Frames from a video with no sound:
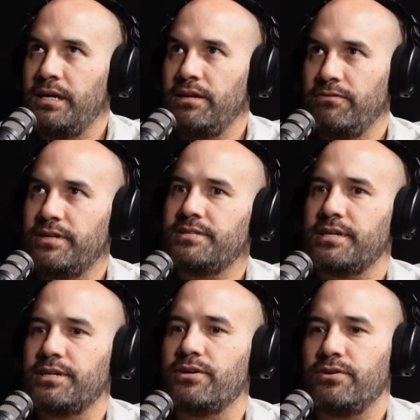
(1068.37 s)

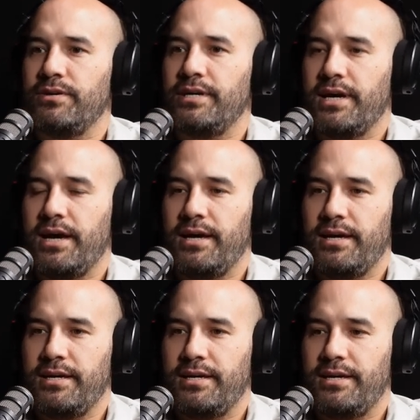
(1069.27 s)
investing in a good
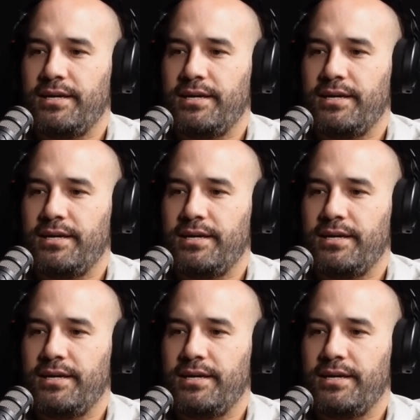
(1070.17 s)
EA,